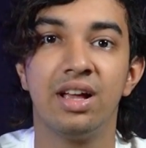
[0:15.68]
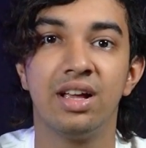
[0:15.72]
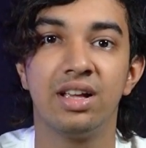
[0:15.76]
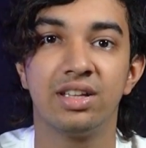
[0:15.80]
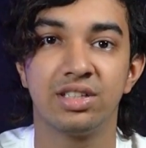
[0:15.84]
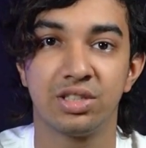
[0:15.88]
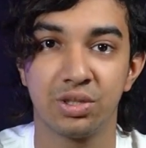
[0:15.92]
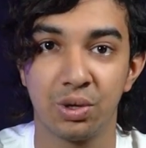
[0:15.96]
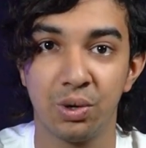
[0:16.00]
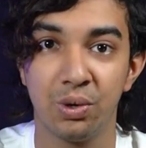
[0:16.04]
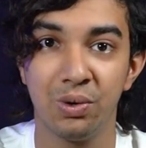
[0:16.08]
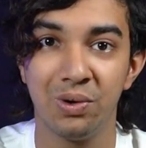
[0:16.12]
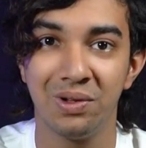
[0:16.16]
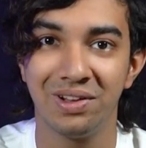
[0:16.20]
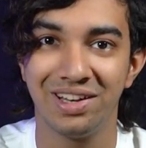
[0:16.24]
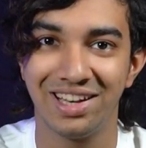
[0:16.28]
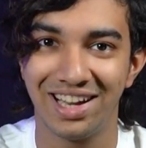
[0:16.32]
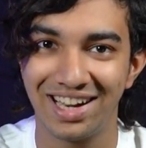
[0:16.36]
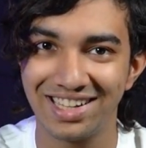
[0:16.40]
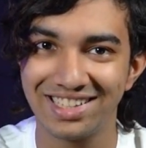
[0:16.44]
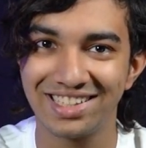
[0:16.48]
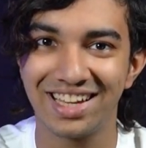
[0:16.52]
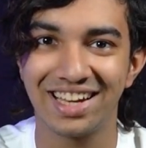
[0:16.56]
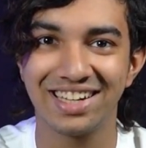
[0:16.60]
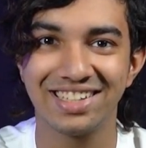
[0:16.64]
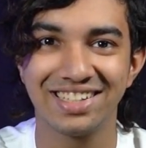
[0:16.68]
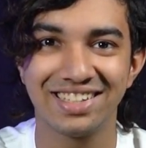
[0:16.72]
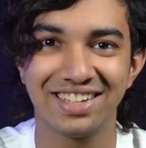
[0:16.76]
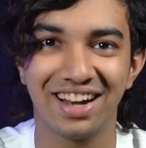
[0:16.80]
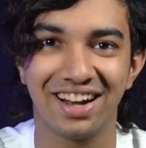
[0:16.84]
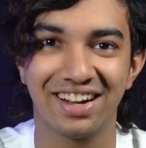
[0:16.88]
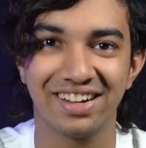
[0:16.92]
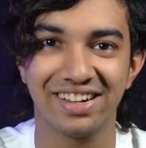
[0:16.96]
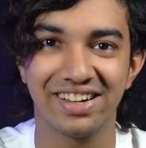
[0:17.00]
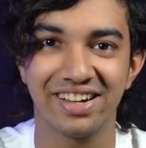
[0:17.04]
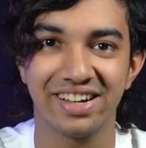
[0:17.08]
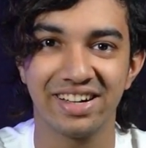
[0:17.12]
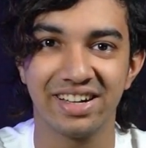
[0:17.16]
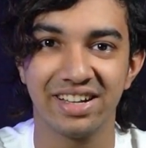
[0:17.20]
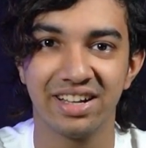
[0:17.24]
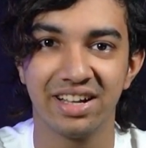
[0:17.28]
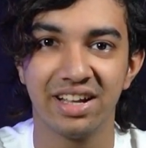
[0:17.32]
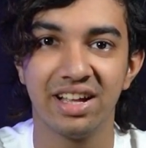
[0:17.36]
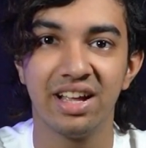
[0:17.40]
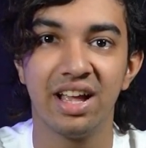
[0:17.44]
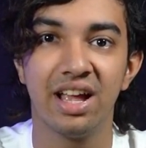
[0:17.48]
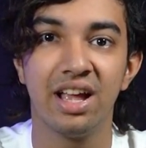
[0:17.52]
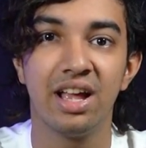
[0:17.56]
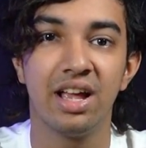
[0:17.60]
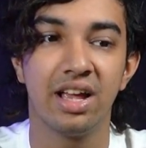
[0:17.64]
So let's get started.
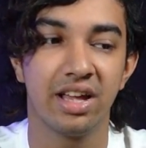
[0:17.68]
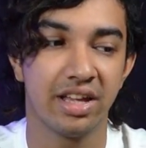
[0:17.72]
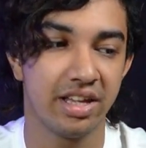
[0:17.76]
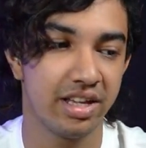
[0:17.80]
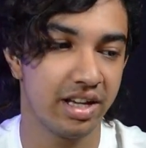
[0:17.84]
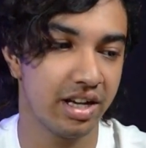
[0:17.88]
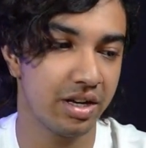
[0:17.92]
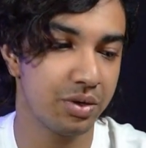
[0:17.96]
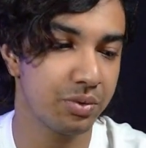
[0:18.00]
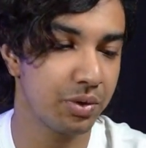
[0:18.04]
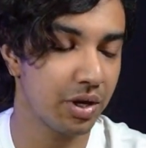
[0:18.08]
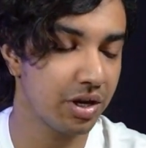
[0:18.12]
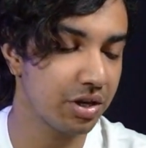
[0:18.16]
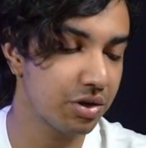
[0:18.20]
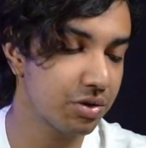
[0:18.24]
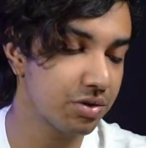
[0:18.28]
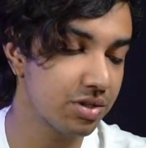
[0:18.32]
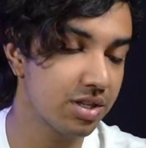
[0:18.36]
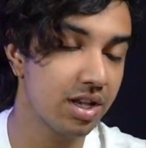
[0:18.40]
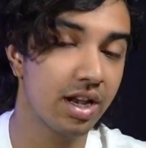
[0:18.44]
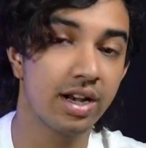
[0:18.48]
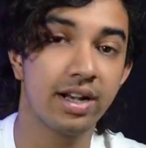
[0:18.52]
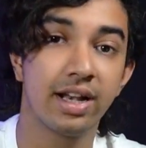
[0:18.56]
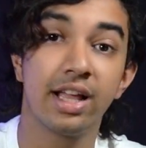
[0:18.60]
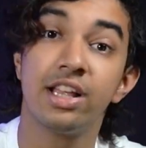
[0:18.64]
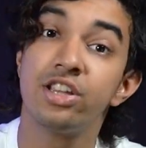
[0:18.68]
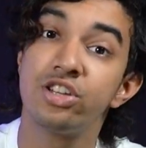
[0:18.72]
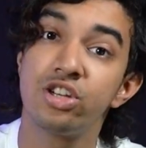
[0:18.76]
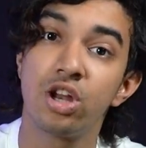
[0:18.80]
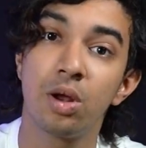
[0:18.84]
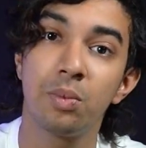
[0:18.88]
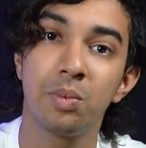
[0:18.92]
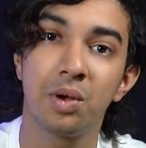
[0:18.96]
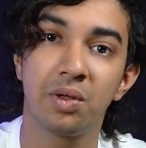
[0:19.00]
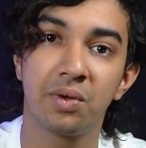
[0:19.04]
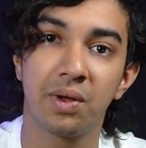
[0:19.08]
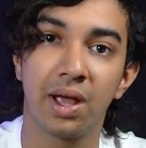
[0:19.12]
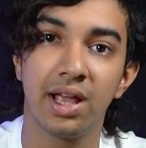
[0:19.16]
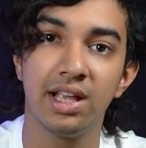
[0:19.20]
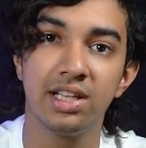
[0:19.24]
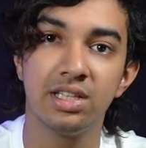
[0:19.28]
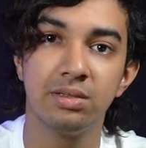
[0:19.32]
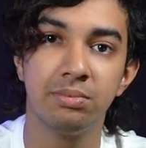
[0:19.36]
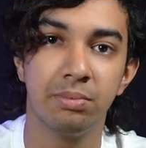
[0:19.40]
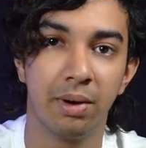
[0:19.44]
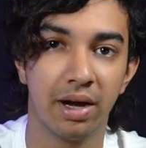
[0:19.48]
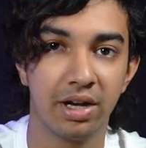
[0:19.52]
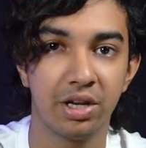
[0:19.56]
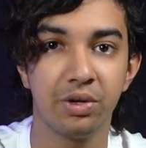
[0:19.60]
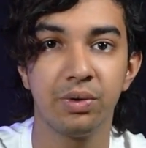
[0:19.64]
Here we are using a desktop device,
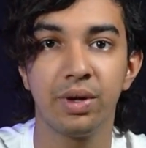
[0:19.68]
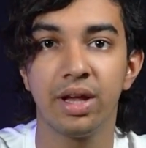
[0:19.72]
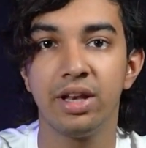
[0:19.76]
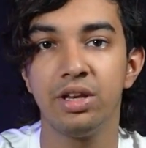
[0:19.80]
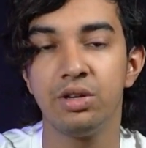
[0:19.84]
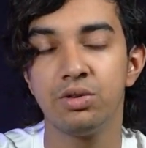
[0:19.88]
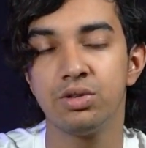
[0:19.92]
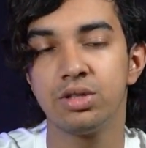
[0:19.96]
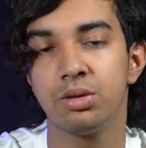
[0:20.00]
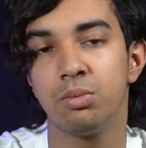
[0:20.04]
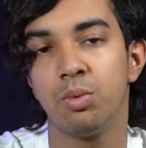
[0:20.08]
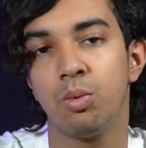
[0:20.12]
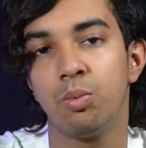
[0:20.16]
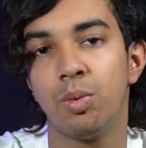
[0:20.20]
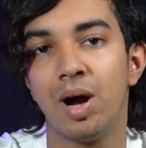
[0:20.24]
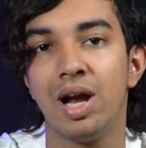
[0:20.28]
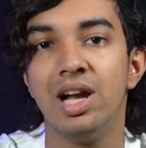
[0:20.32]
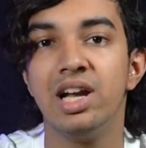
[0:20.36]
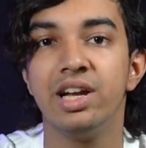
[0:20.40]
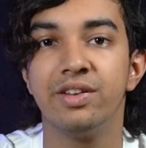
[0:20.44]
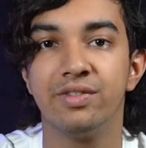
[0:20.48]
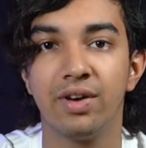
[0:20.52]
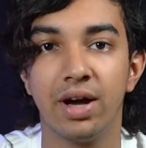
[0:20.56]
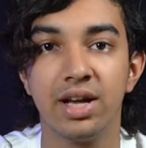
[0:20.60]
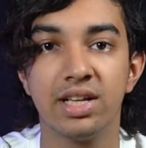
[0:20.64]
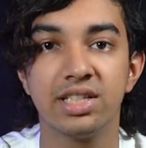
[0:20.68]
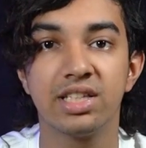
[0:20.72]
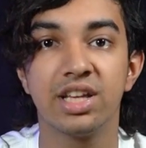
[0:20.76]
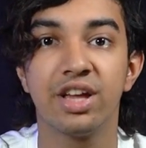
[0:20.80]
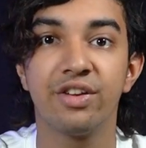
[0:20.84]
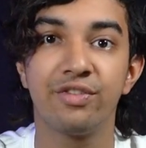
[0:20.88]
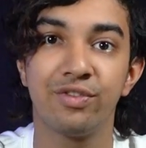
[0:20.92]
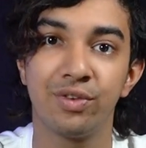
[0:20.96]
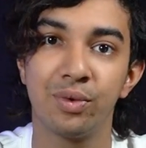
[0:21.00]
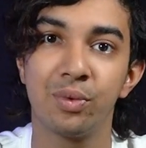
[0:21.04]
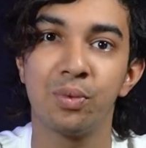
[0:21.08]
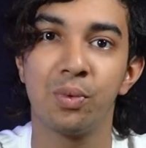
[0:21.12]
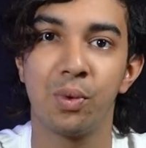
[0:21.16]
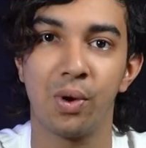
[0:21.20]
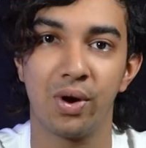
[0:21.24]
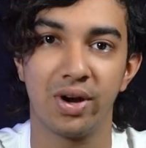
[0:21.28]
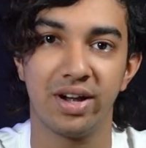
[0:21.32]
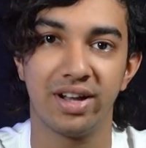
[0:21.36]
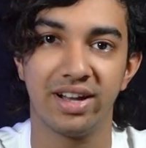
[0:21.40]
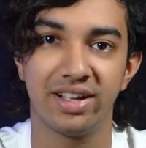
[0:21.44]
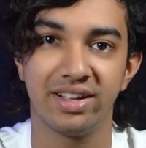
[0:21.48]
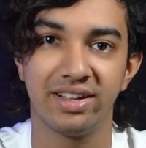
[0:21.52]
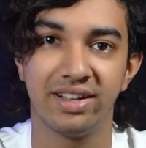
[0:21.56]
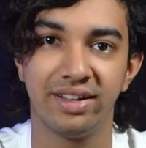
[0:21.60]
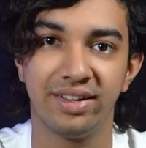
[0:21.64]
but you can use a mobile device if you
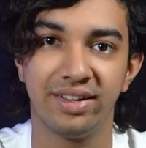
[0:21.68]
want.